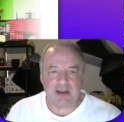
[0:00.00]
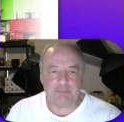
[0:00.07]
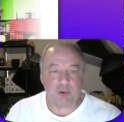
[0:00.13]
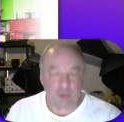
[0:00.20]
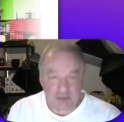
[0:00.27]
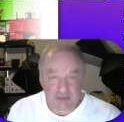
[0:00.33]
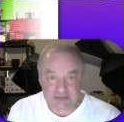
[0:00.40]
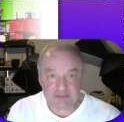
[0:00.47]

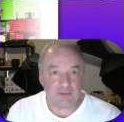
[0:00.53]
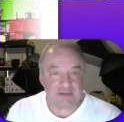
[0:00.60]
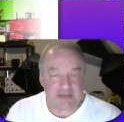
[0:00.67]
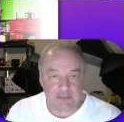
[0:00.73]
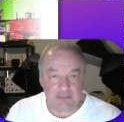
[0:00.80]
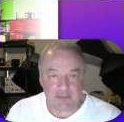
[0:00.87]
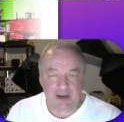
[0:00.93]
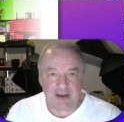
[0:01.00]
personal
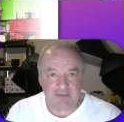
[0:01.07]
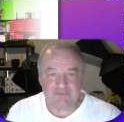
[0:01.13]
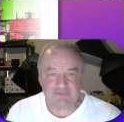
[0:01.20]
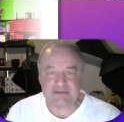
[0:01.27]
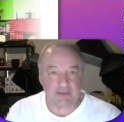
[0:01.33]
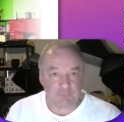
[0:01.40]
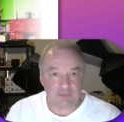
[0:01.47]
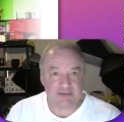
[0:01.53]
eBay, I have
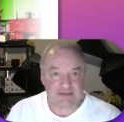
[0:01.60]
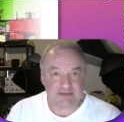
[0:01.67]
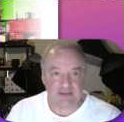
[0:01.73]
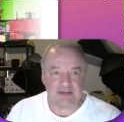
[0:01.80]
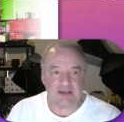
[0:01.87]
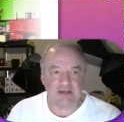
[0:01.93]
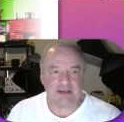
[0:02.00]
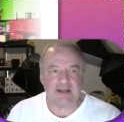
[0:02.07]
several
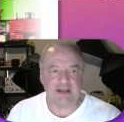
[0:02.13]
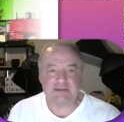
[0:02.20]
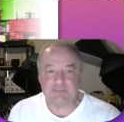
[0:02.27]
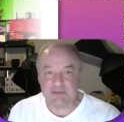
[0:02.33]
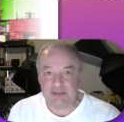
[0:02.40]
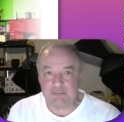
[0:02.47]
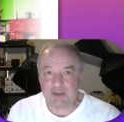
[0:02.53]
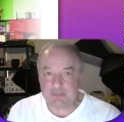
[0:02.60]
selling accounts,
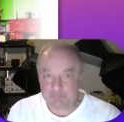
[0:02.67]
but in my